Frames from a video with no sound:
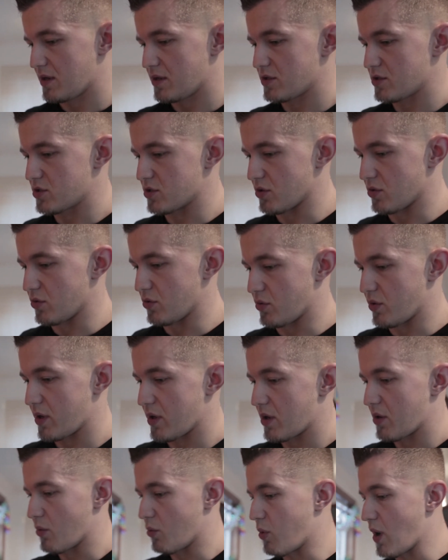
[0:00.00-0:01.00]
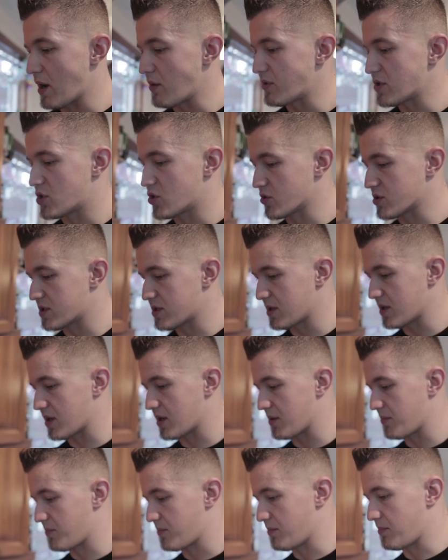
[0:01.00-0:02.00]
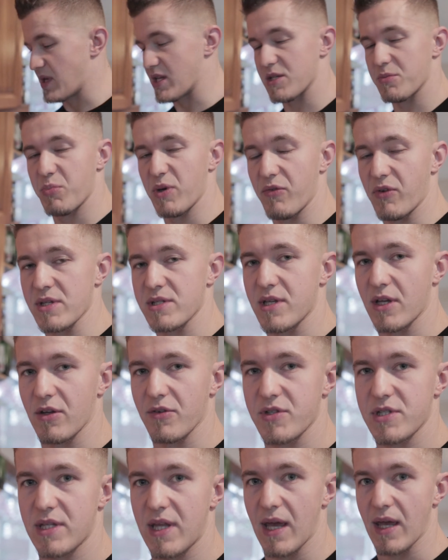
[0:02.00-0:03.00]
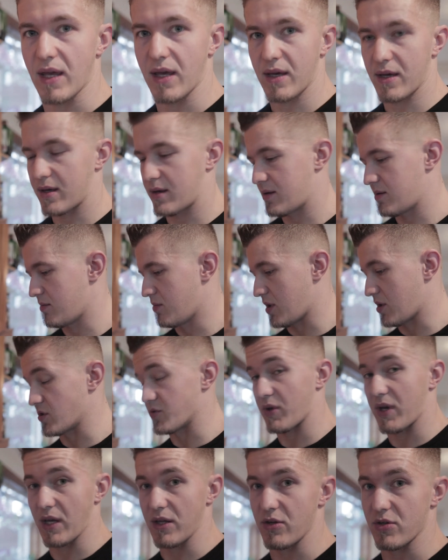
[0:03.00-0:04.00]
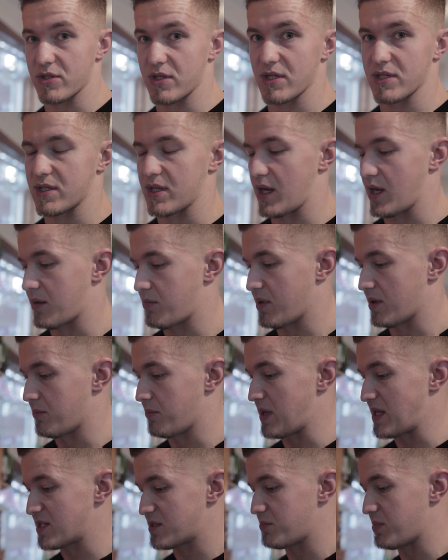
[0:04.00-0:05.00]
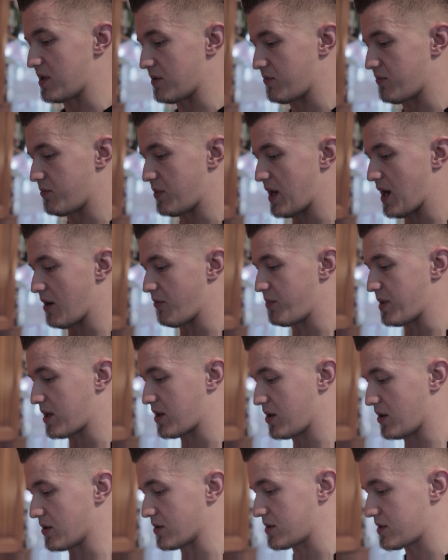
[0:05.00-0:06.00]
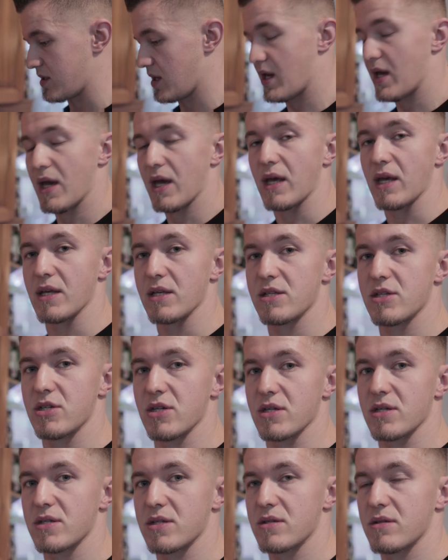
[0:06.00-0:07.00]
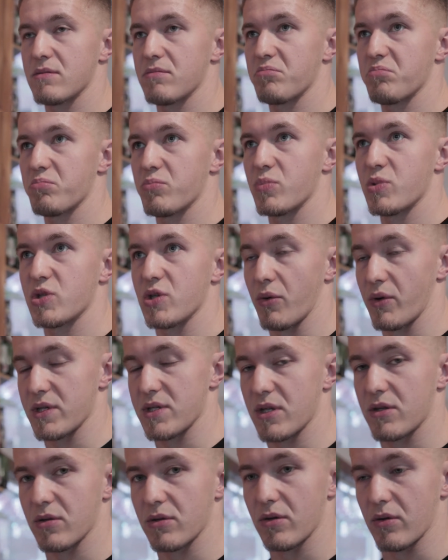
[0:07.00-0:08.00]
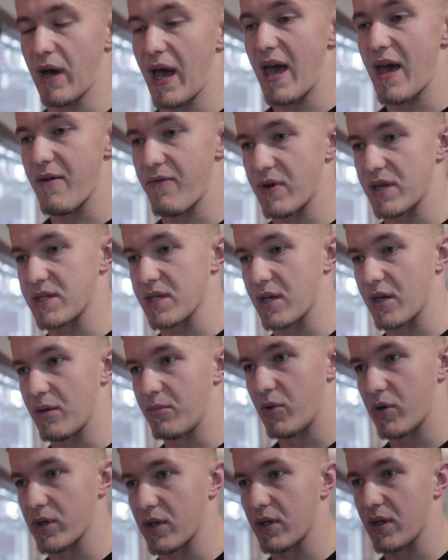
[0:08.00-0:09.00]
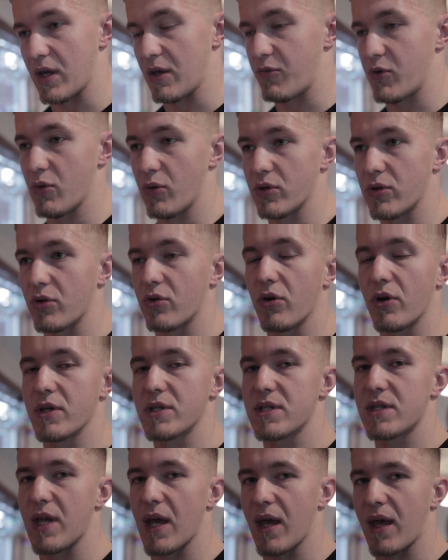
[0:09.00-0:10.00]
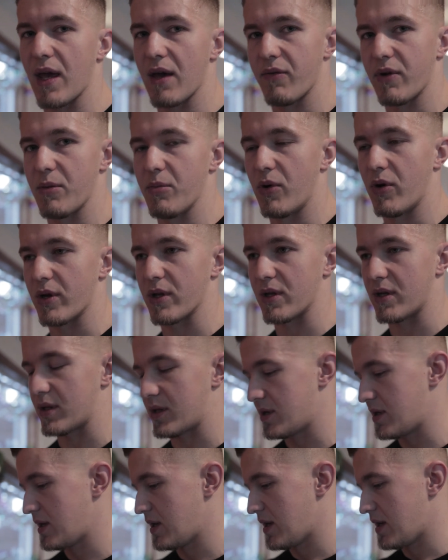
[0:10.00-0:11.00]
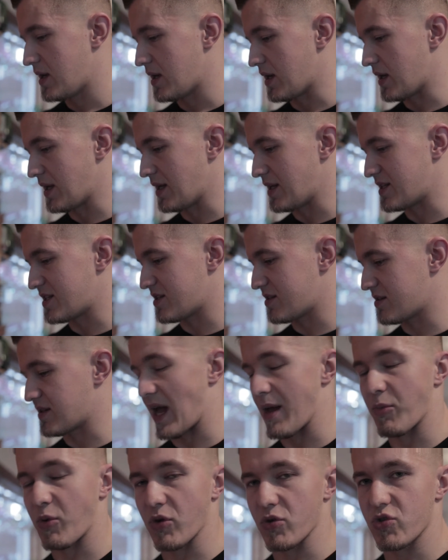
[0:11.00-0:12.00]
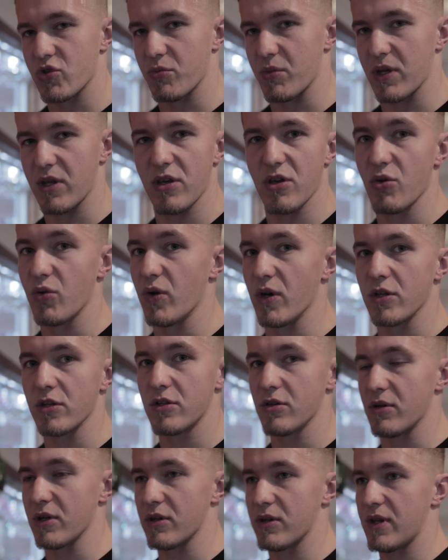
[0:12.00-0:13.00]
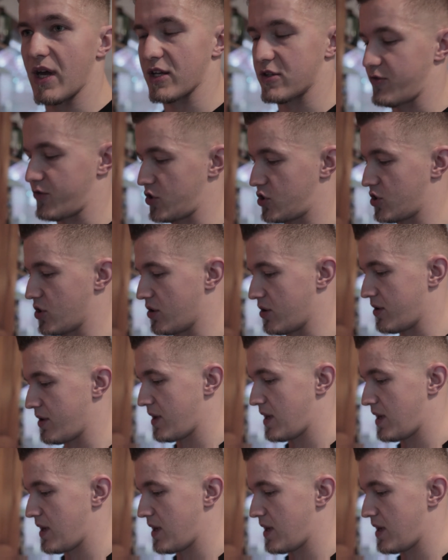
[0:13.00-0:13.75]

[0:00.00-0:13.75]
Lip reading: So why we choose the minced beef instead of steak? Because we can use the steak, but minced beef we have because it's just so easy to do every single morning. If you want to cook steak every morning, it's time consuming. You won't do it, that's for sure.